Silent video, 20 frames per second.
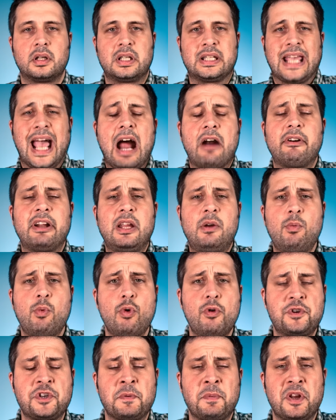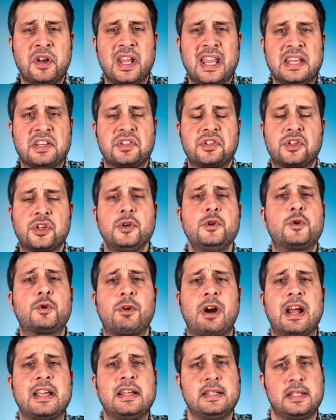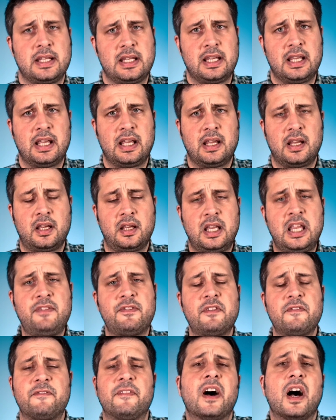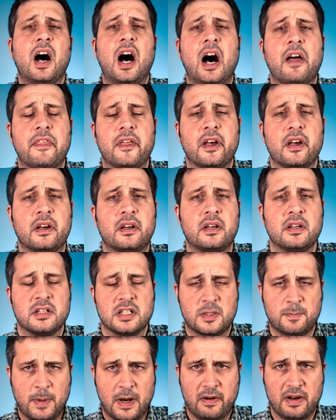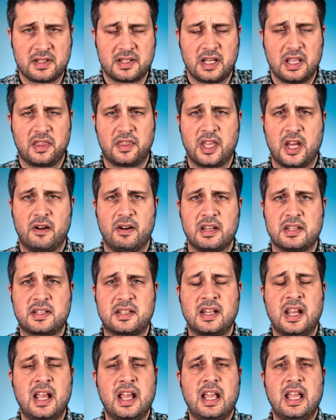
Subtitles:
Gary Waterman is too crazy even for other conspiracy theorists.